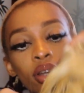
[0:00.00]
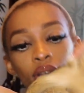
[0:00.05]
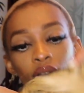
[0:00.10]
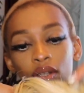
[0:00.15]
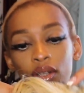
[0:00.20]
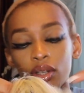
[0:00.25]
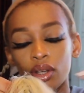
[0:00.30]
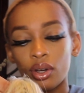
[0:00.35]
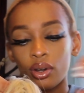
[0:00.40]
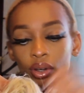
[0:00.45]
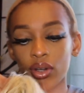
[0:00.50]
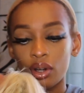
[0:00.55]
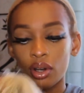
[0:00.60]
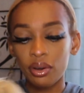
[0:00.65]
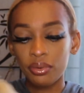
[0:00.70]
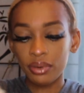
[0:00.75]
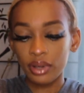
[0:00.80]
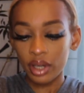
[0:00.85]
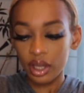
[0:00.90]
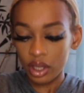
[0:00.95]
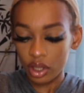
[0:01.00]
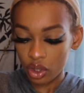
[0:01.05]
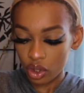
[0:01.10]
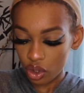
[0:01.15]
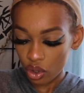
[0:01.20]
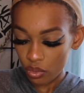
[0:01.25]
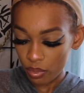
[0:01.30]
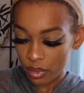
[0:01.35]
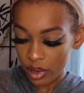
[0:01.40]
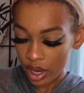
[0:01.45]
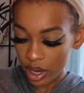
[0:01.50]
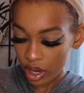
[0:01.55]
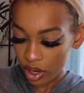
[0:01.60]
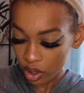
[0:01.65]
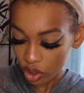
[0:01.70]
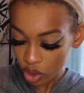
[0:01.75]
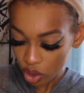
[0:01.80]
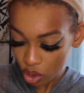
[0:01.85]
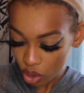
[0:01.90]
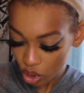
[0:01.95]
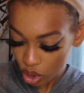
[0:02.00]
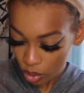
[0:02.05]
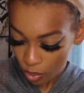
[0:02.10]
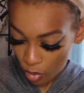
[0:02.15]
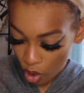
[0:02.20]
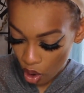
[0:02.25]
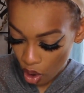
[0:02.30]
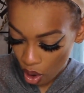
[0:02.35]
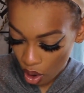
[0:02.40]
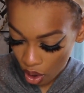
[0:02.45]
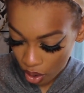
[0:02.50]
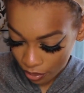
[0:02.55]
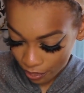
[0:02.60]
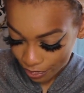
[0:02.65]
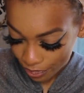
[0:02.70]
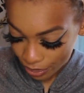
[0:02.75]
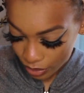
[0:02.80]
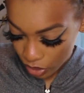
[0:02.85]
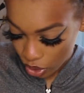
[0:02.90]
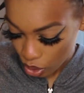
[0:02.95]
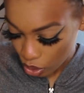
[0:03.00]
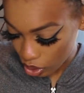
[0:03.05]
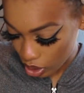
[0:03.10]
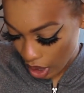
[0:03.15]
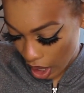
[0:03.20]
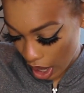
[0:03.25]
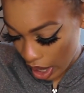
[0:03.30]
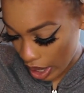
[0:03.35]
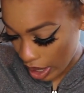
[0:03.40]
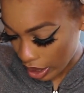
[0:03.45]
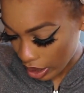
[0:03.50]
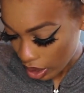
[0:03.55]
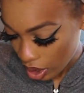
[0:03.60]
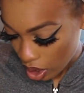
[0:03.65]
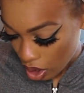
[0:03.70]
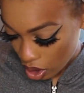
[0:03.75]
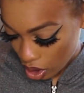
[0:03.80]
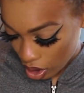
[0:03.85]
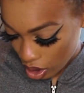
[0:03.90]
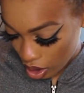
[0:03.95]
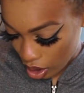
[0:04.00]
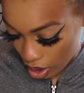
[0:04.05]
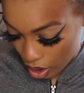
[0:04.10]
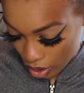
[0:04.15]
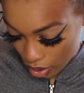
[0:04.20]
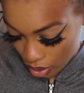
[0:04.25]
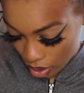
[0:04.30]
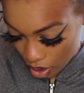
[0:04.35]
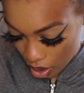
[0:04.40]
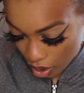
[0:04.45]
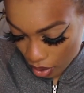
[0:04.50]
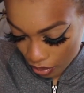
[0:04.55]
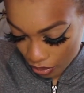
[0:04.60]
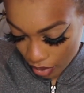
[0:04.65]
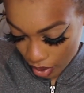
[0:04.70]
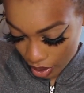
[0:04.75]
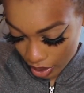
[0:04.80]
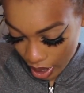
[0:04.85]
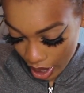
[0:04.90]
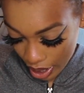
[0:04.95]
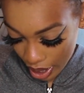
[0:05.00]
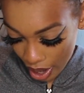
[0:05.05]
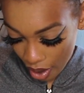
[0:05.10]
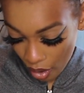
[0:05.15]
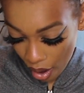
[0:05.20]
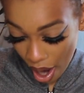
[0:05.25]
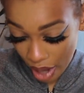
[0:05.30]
So, you know, if it is too big or too small, too tight, can, you know, figure that out.